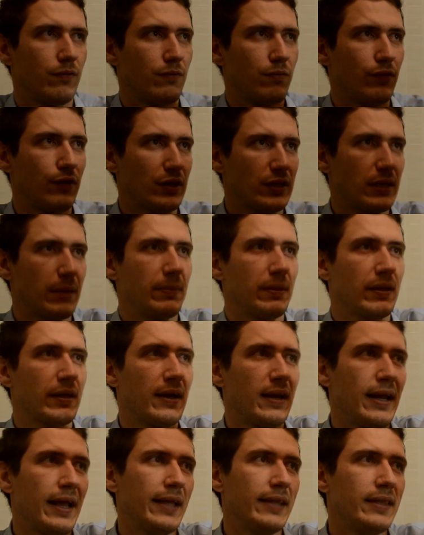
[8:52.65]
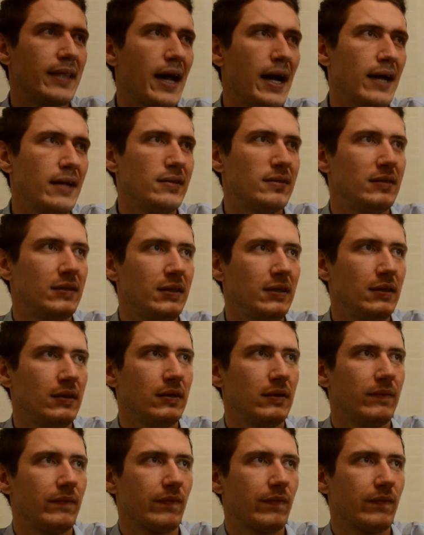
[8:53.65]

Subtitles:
For example, gledati,